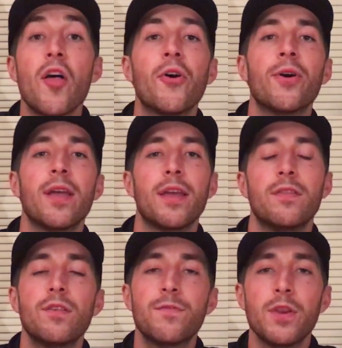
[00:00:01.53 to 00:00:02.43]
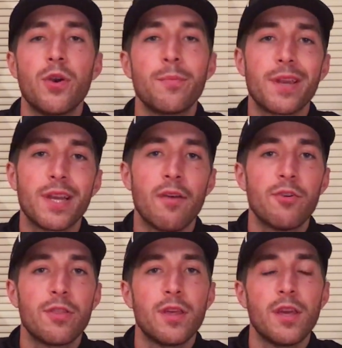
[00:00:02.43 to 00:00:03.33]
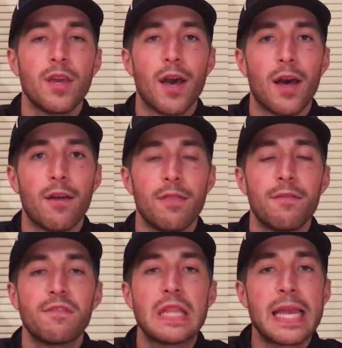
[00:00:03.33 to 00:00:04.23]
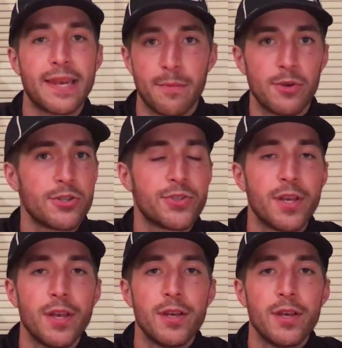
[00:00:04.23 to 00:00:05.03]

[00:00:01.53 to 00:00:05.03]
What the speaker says: Hello, in this video I'm going to cover the flight numbers.